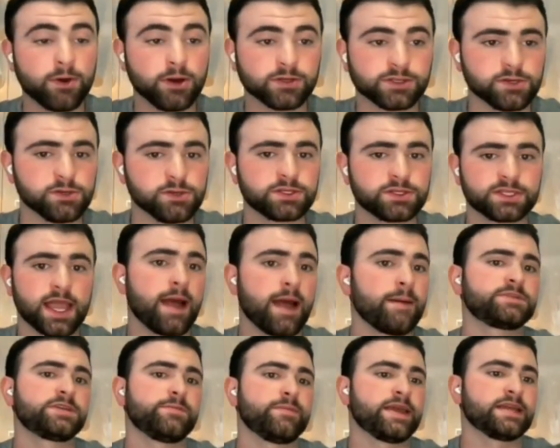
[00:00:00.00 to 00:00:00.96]
my most used
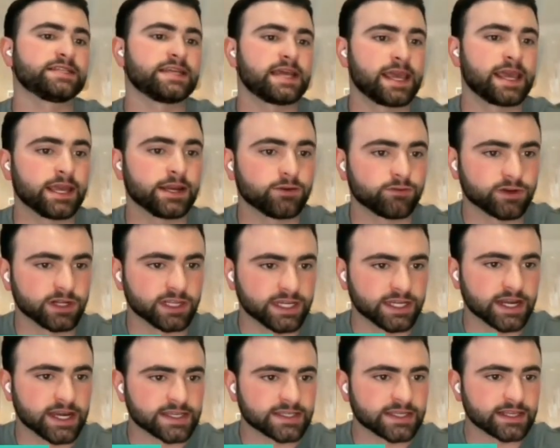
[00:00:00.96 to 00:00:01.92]
step to maintain
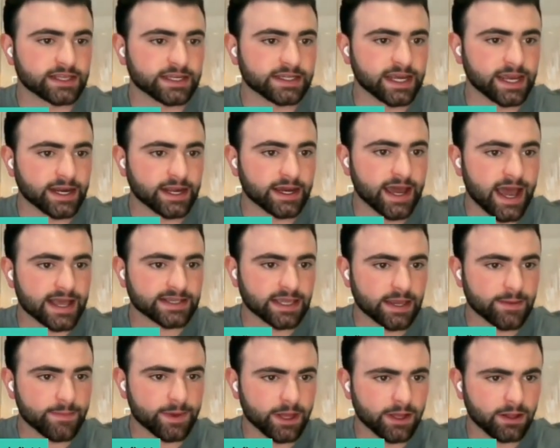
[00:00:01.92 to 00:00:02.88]
really nice clean
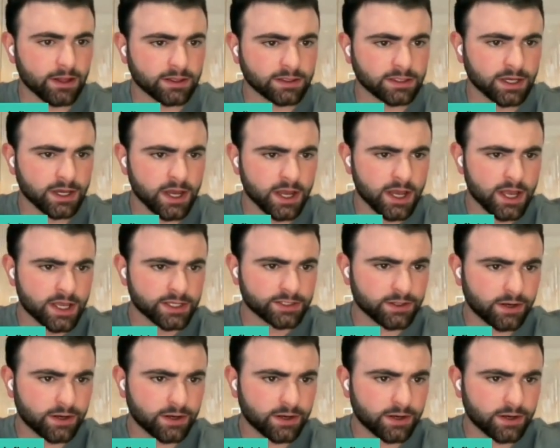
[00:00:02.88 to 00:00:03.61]
data as I build.